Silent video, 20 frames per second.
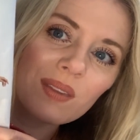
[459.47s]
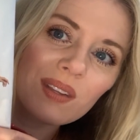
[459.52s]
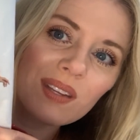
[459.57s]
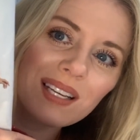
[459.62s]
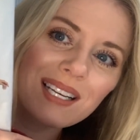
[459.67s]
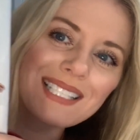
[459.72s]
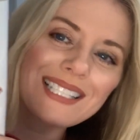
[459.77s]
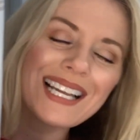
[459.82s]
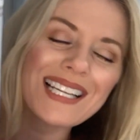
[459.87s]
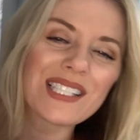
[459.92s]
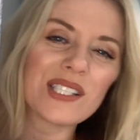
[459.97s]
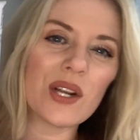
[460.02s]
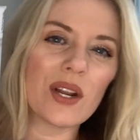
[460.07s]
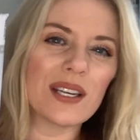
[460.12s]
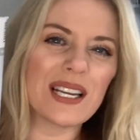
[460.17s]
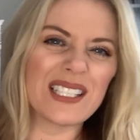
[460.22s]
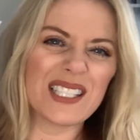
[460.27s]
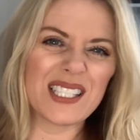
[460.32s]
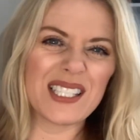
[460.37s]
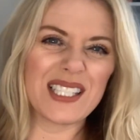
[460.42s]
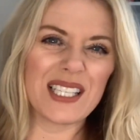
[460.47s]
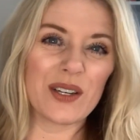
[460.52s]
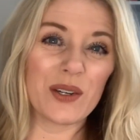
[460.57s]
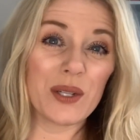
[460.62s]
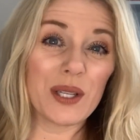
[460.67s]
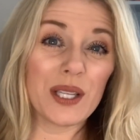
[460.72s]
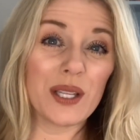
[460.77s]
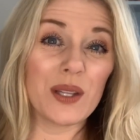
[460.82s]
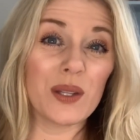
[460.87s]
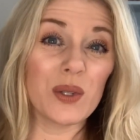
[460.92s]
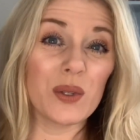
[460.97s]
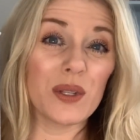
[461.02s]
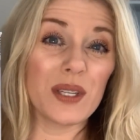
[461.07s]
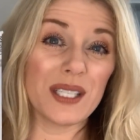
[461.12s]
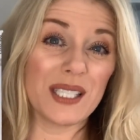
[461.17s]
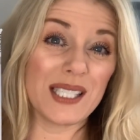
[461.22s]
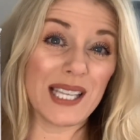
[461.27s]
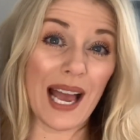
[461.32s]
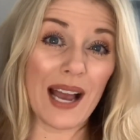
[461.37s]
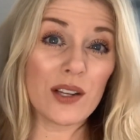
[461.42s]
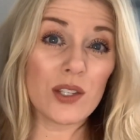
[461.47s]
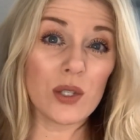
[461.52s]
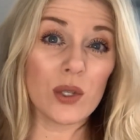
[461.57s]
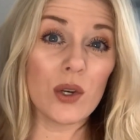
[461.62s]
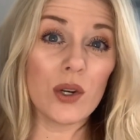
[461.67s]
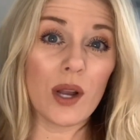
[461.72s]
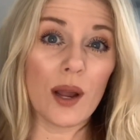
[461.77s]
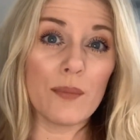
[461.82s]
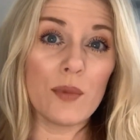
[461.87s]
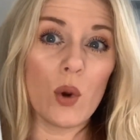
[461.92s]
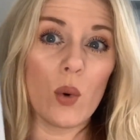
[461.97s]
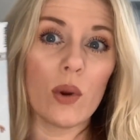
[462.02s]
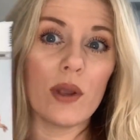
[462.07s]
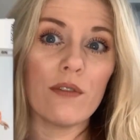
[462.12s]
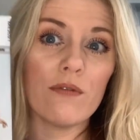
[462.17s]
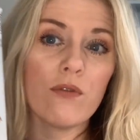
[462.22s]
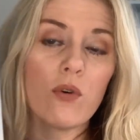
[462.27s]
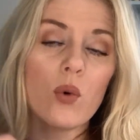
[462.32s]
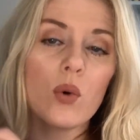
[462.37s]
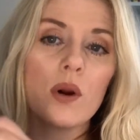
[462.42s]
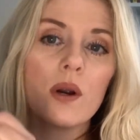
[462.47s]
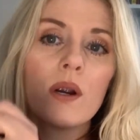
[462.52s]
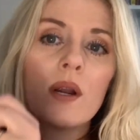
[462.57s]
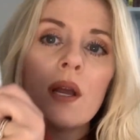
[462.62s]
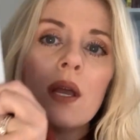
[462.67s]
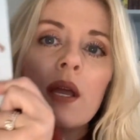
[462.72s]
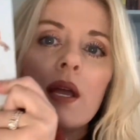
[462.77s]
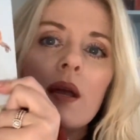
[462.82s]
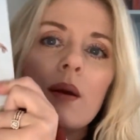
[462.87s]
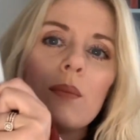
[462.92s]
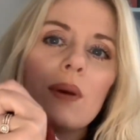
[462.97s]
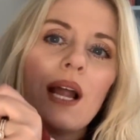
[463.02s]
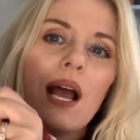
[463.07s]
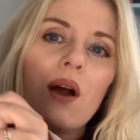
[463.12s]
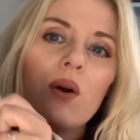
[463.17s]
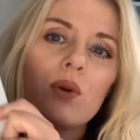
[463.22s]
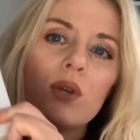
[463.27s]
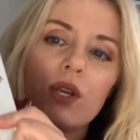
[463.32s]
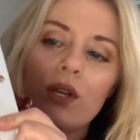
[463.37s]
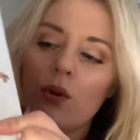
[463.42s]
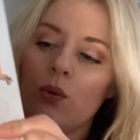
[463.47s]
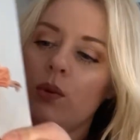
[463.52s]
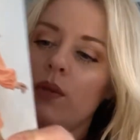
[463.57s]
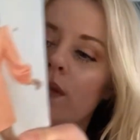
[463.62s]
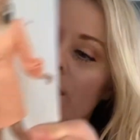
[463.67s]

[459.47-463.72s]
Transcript: because that's not necessarily the exact look I'm going for, but how cute would